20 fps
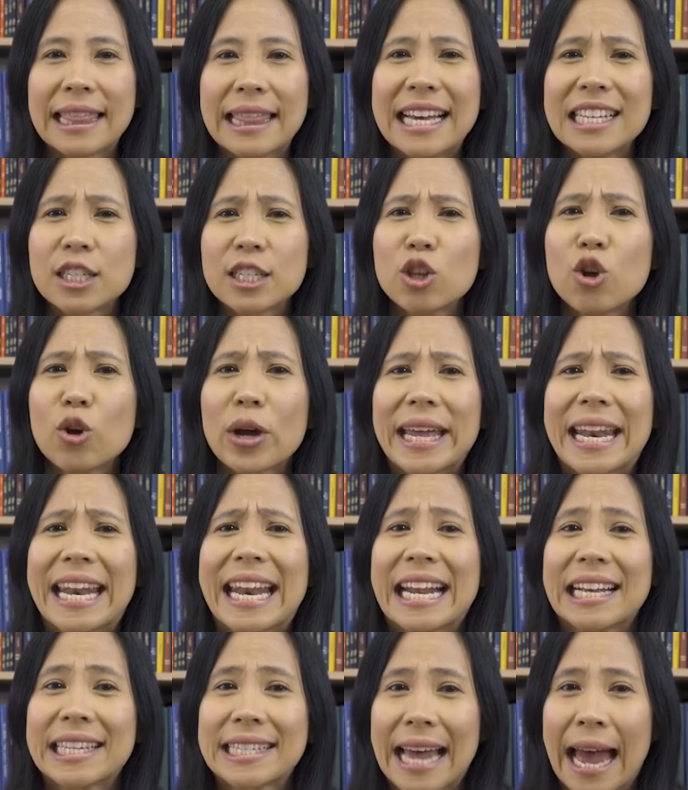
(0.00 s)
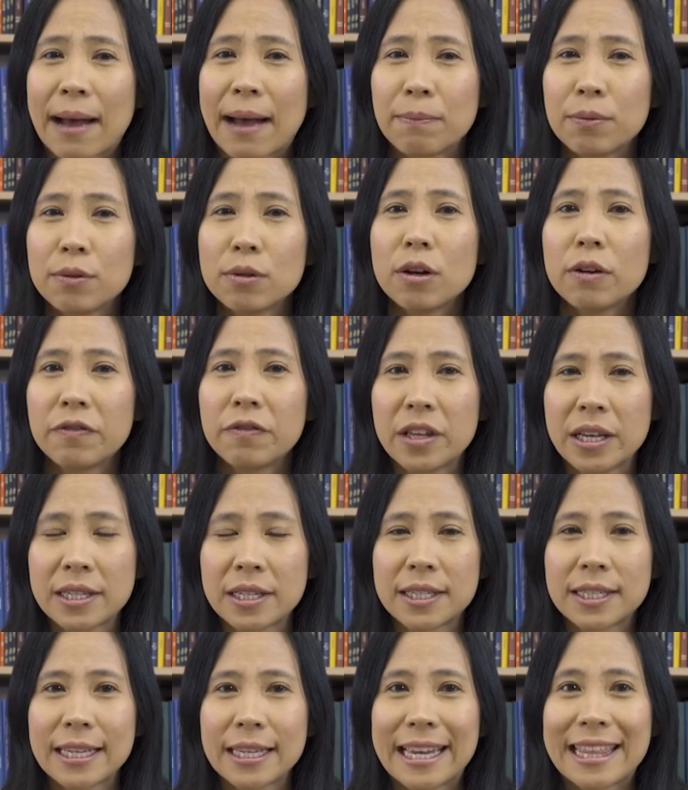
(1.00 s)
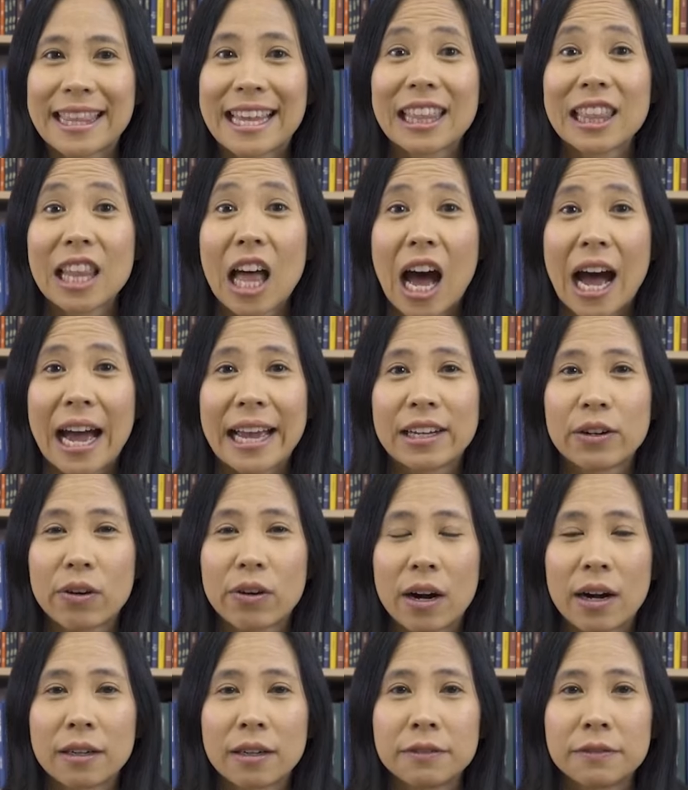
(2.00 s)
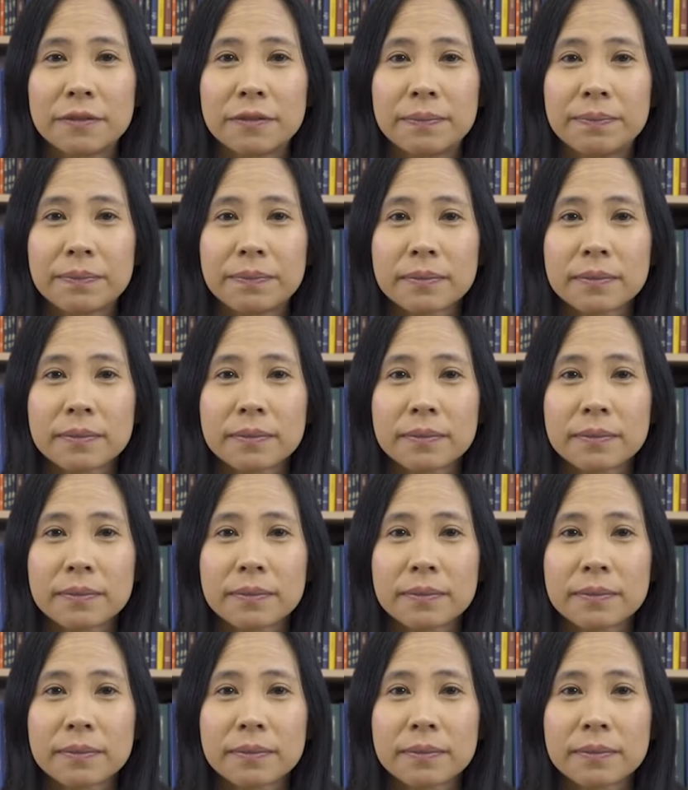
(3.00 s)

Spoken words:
Let's look at an example of this in the line graph.